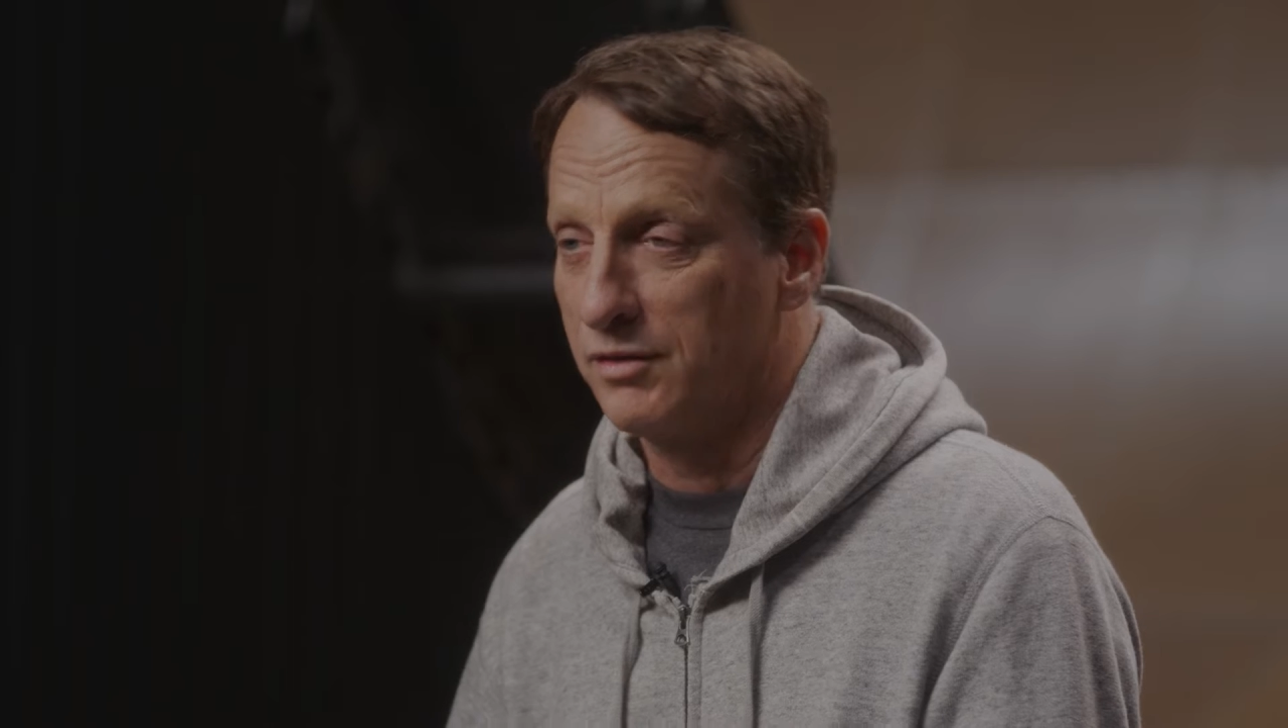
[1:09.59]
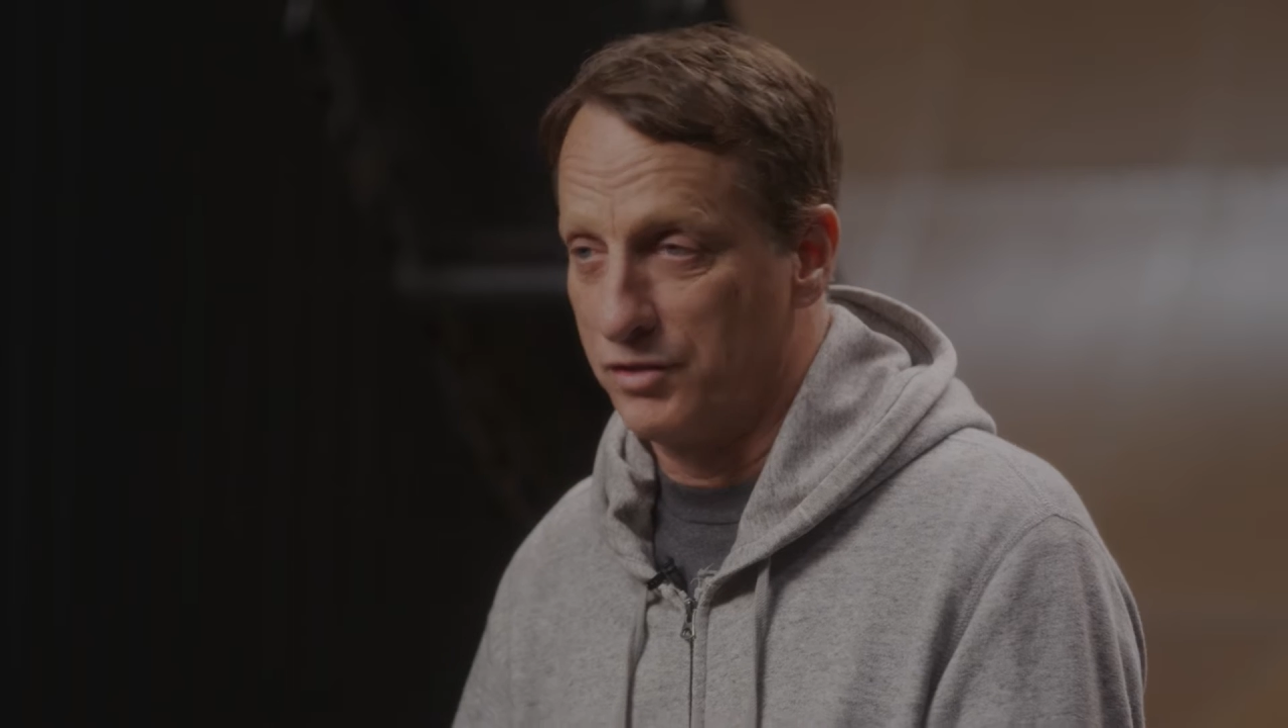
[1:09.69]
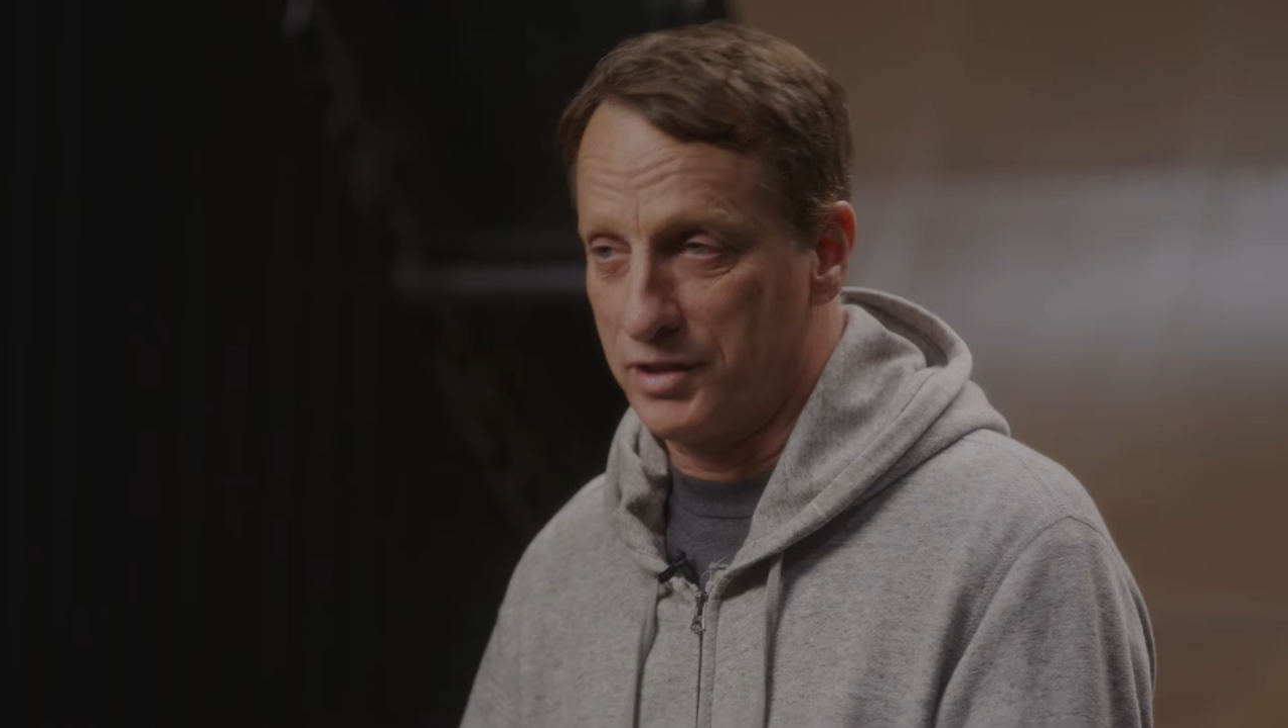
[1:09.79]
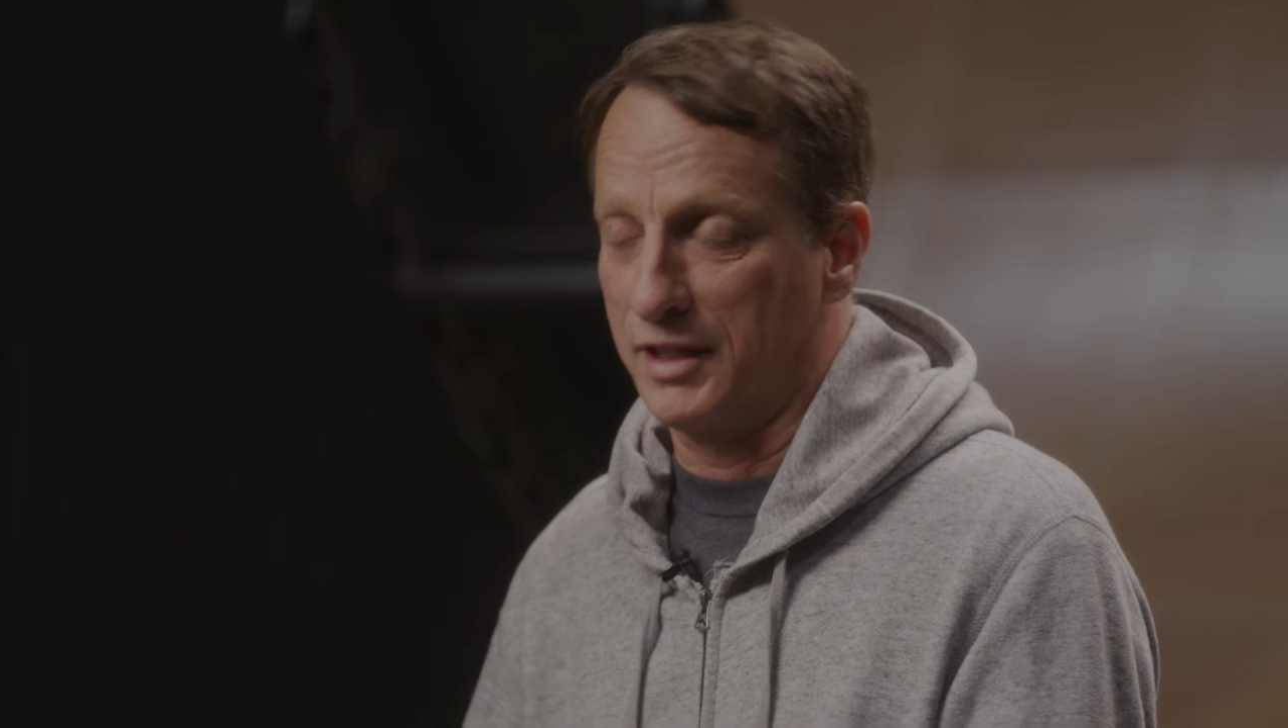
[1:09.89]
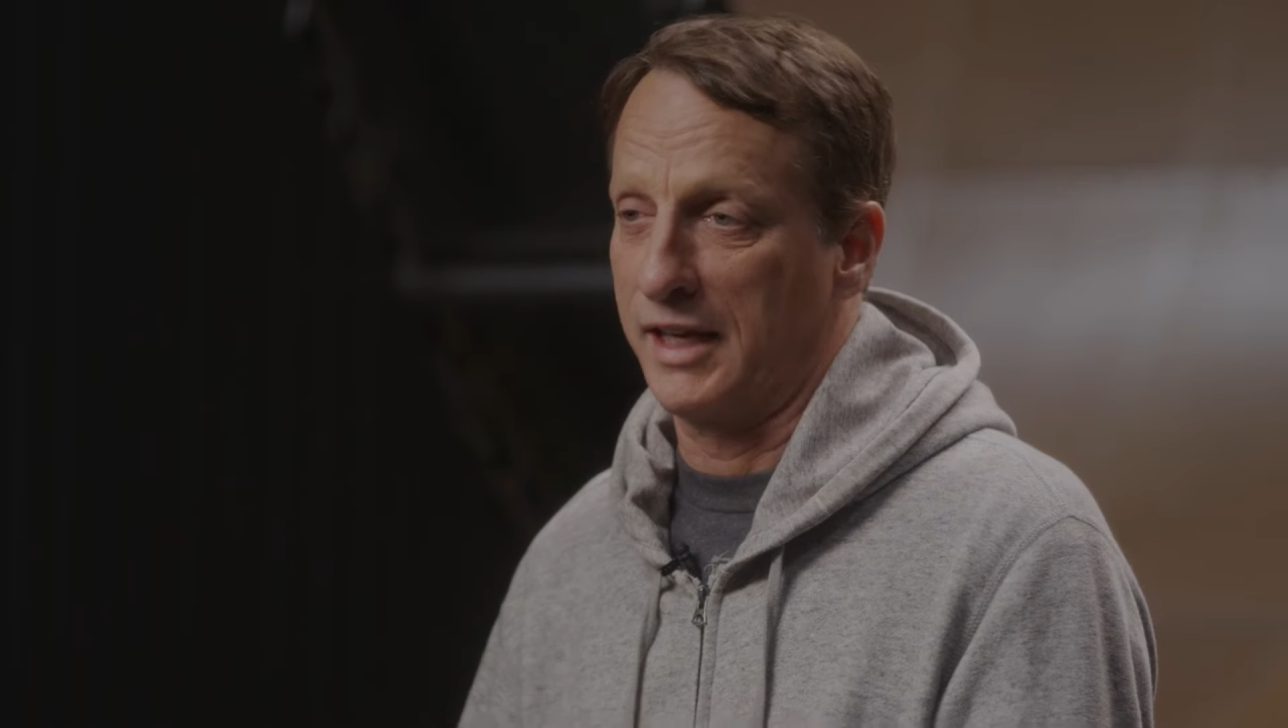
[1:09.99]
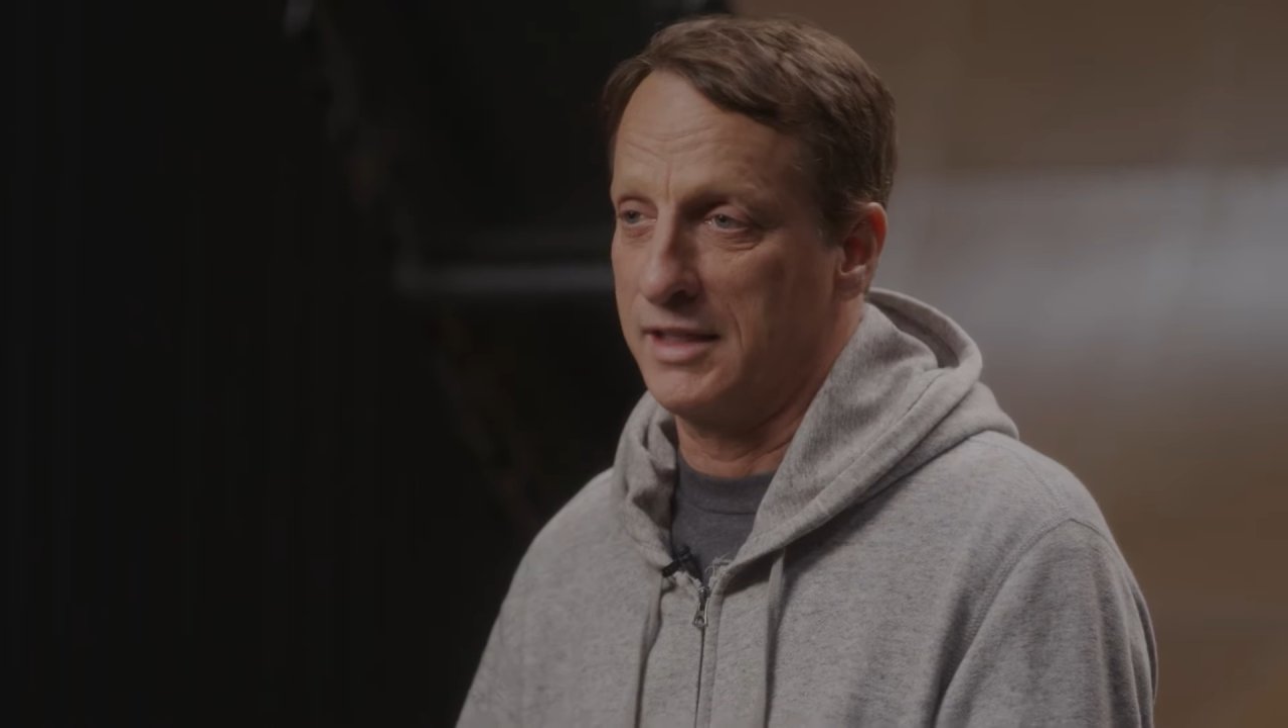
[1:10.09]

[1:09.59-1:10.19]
just like I